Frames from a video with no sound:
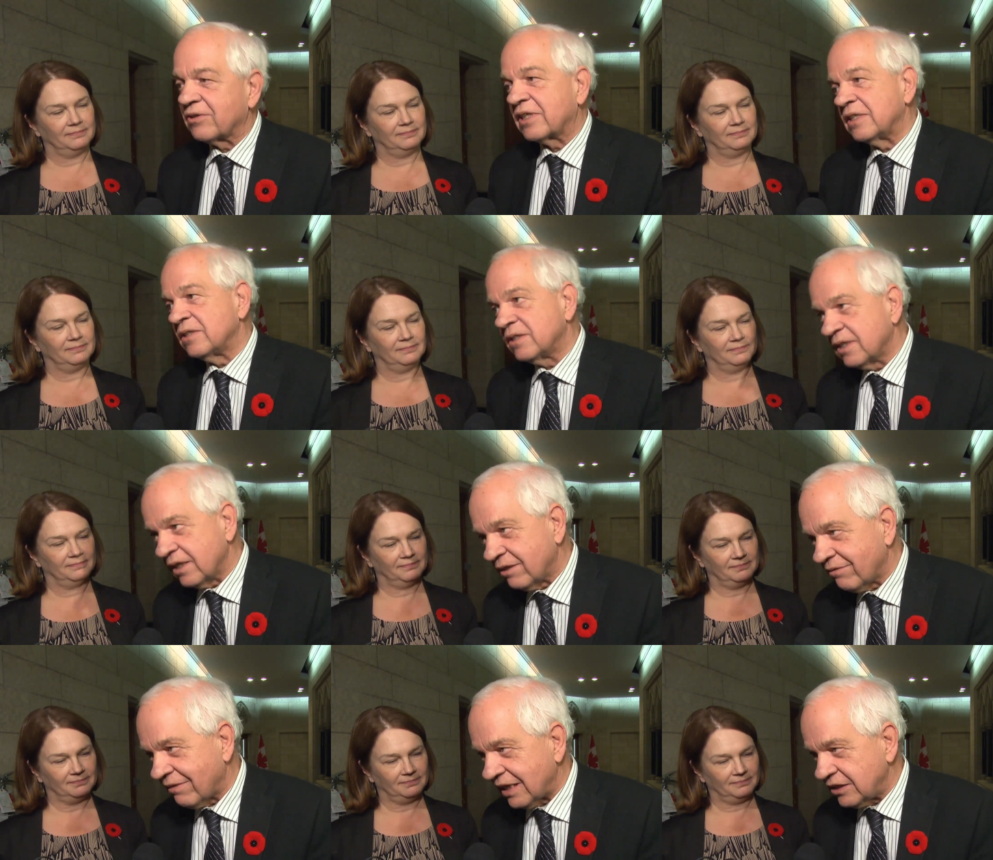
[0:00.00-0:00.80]
Speaker 1: or
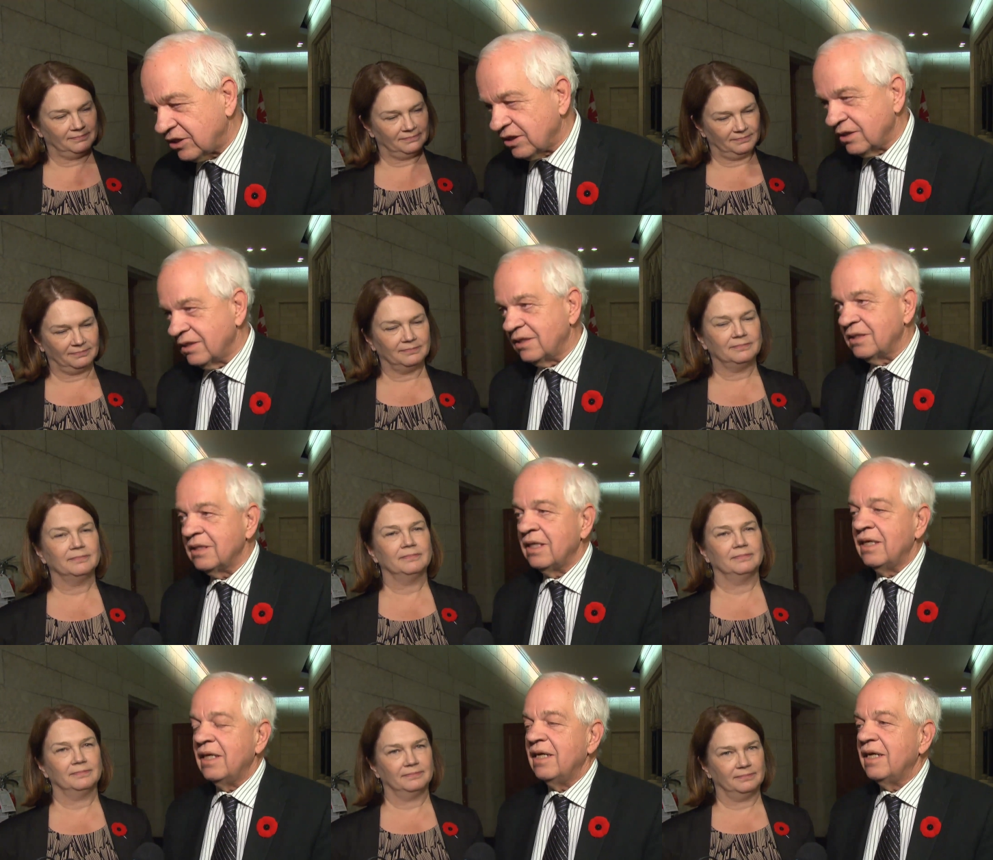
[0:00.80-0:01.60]

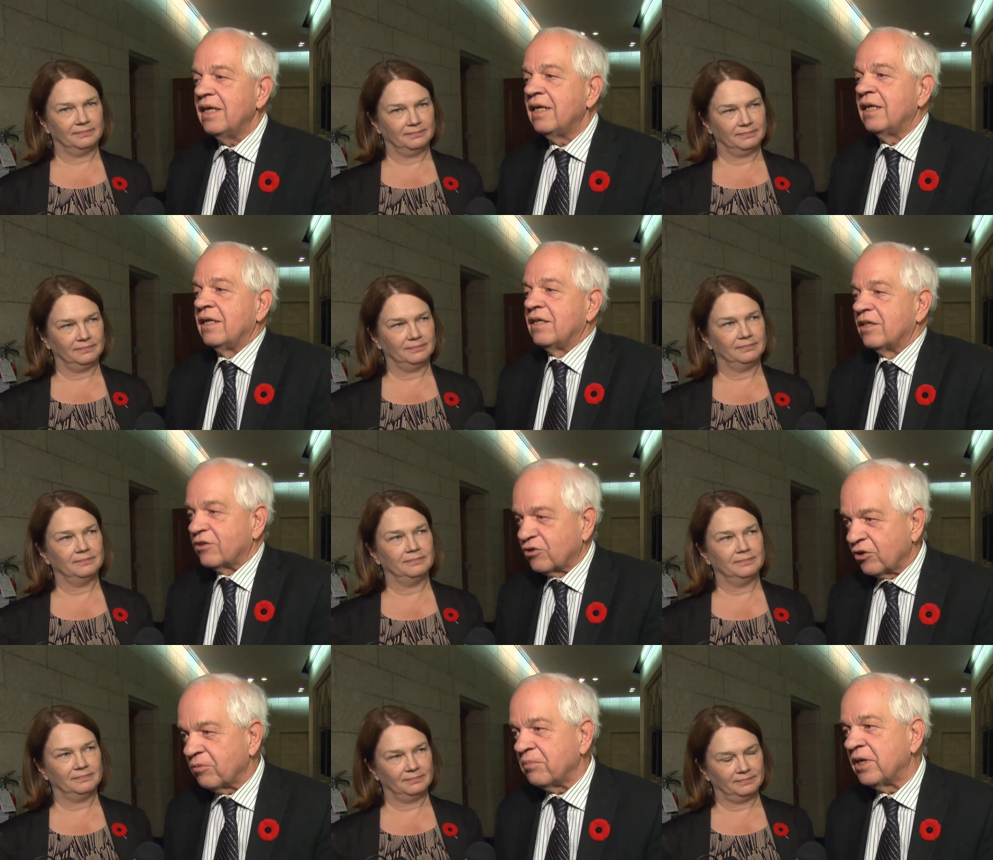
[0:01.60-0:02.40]
considerations in
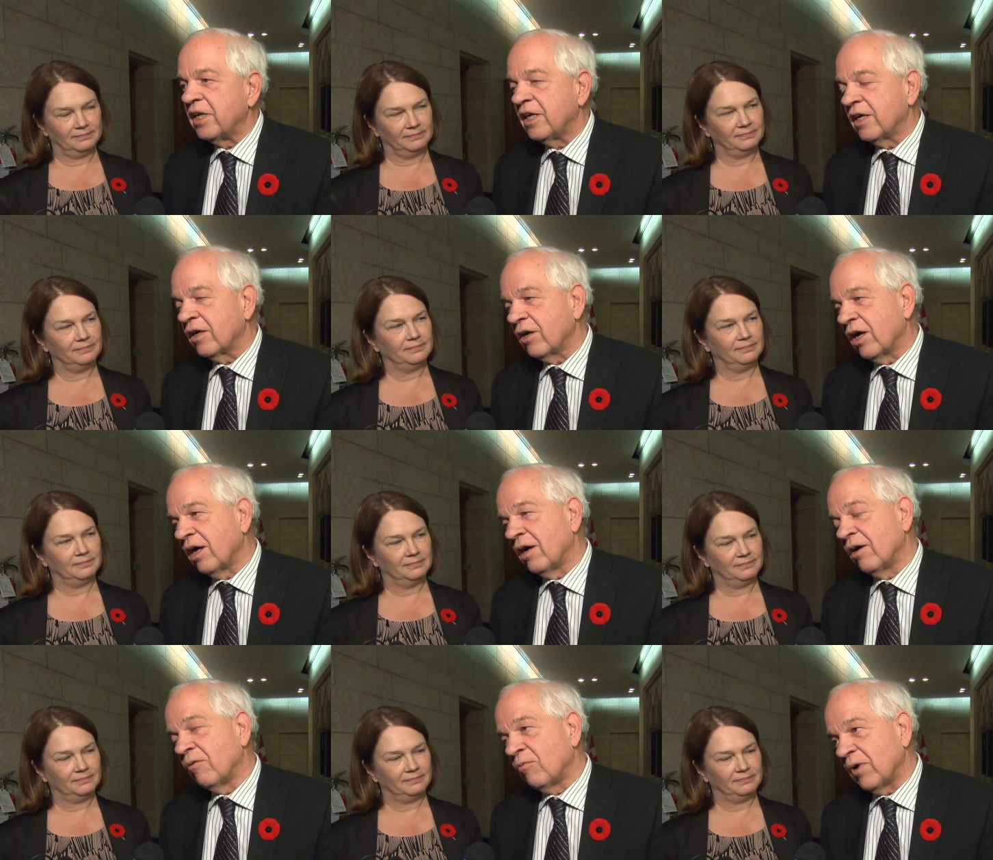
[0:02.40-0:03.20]
determining
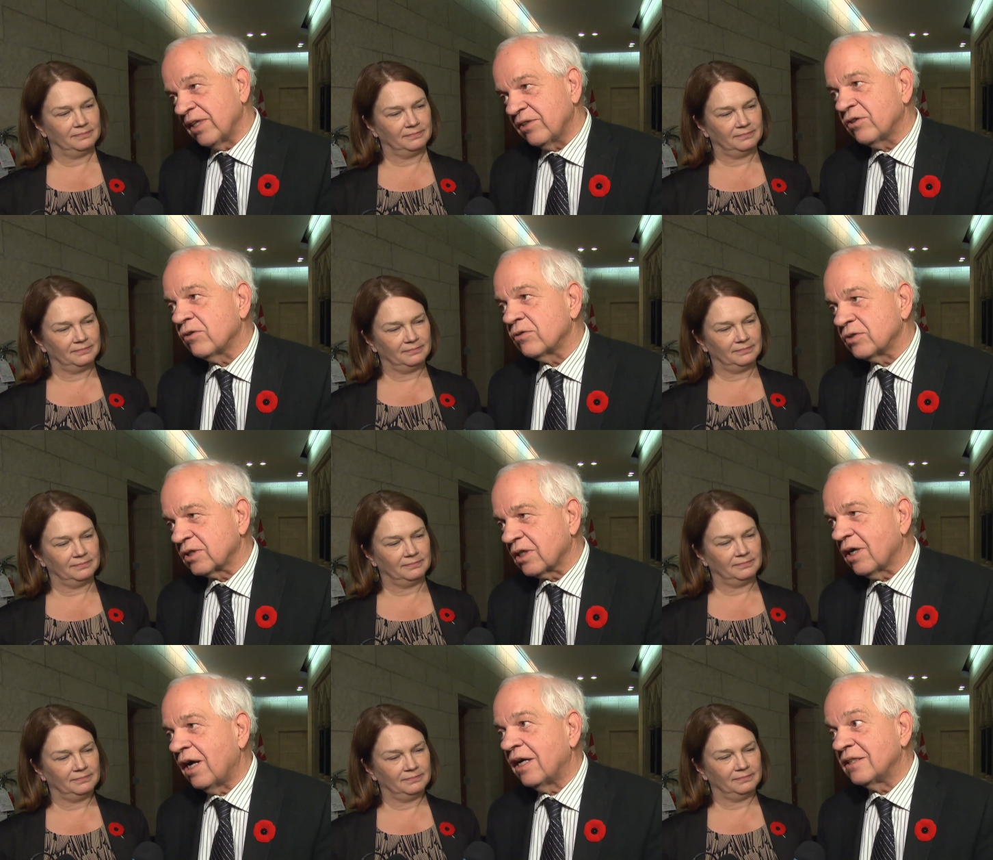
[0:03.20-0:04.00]
uh, what
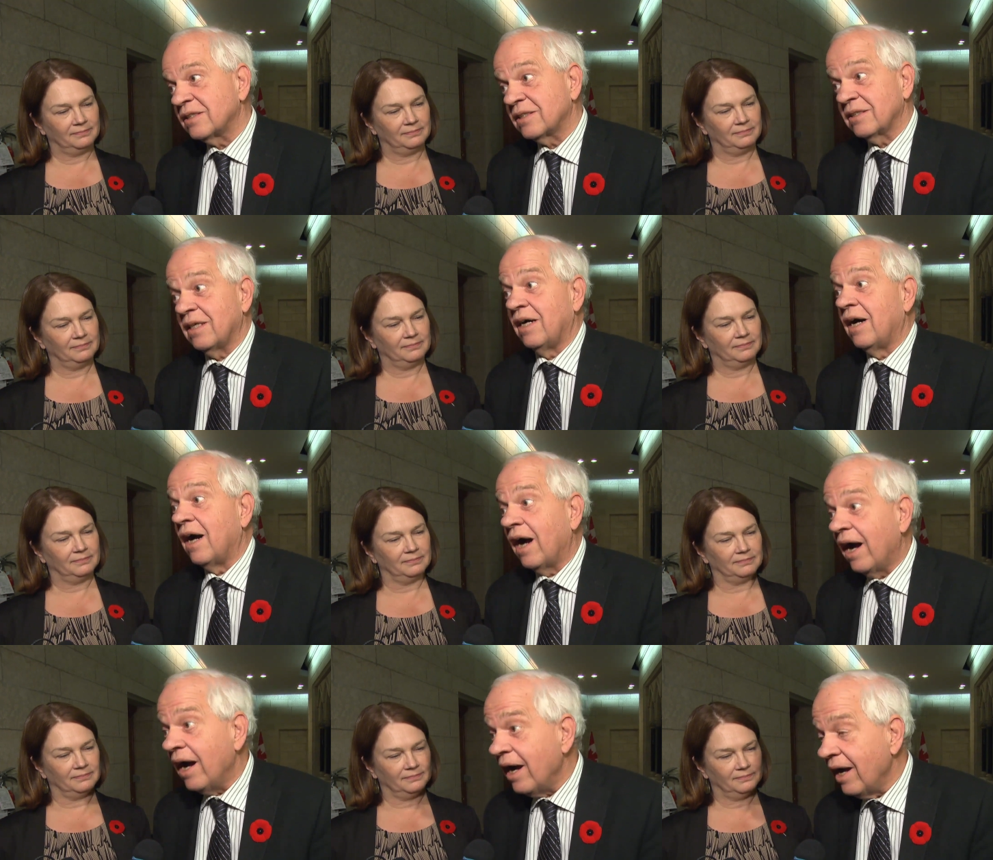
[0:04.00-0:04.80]
those costs
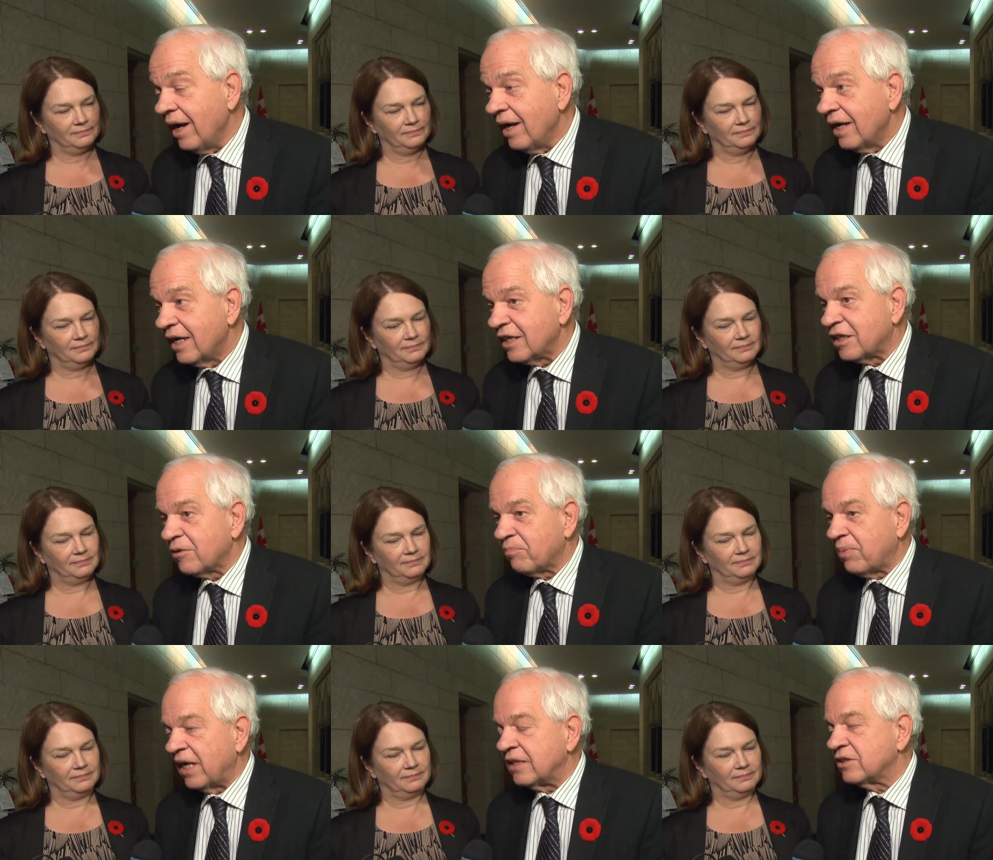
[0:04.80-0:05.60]
are. It
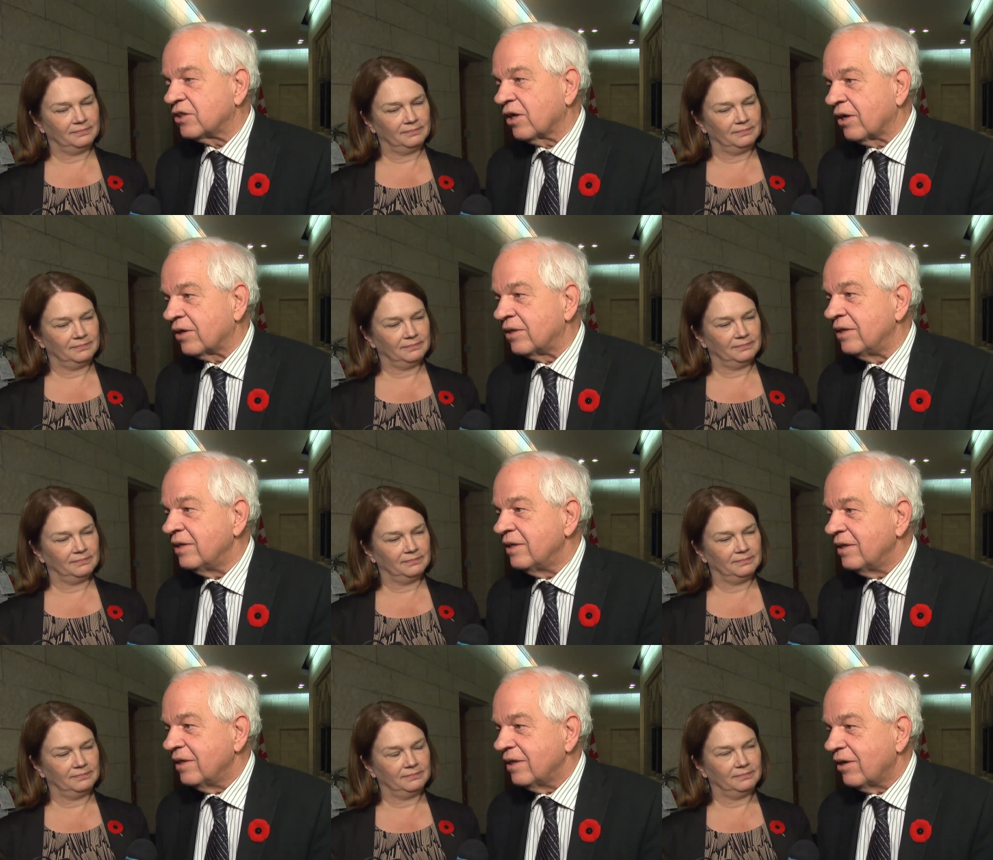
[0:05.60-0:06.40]
depends on
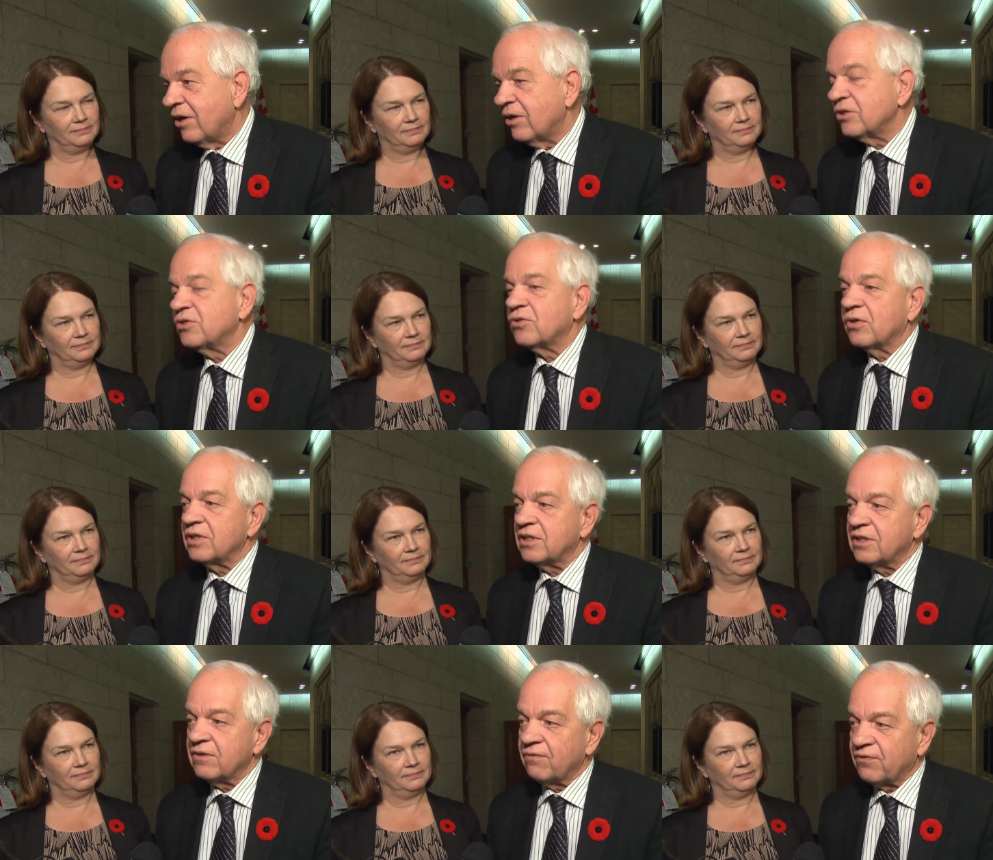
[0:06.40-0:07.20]
all
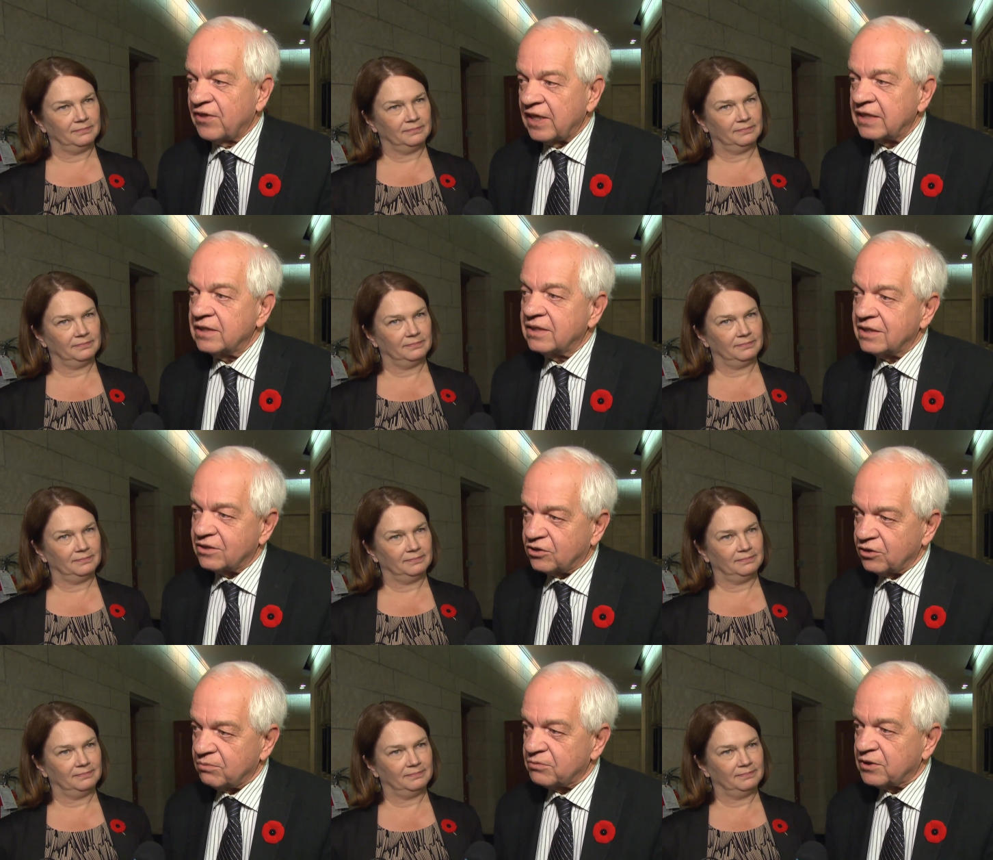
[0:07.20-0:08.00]
sorts of things
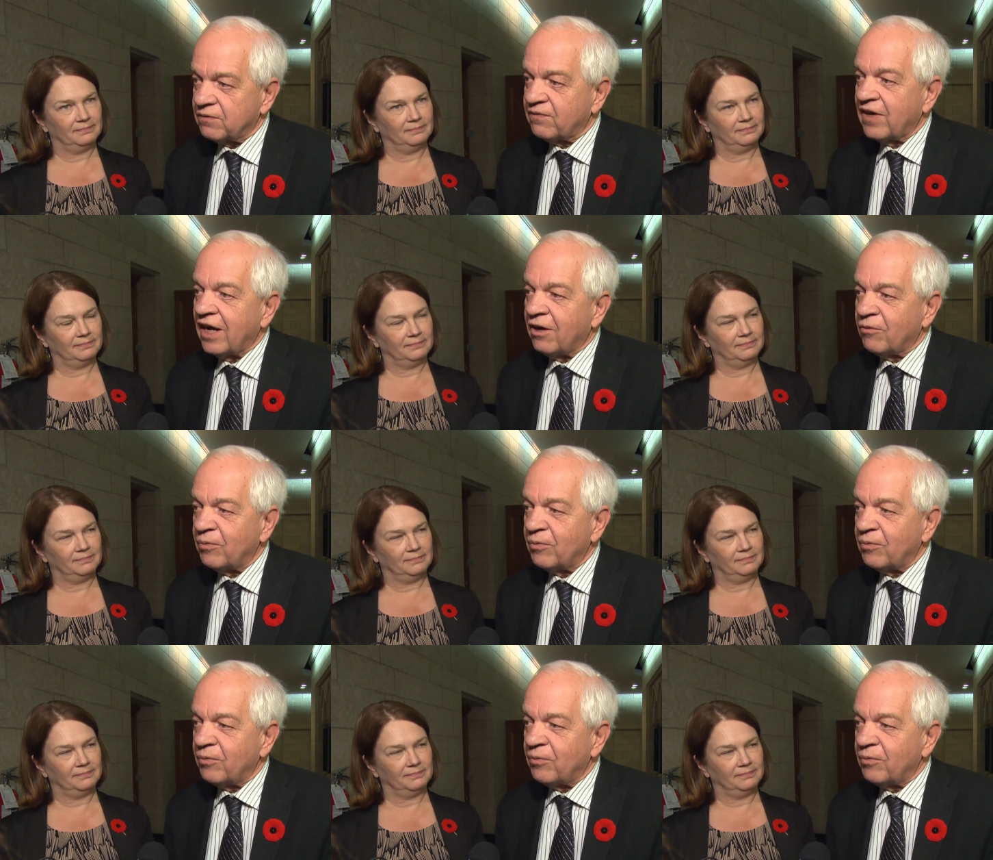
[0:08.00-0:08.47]
in terms of how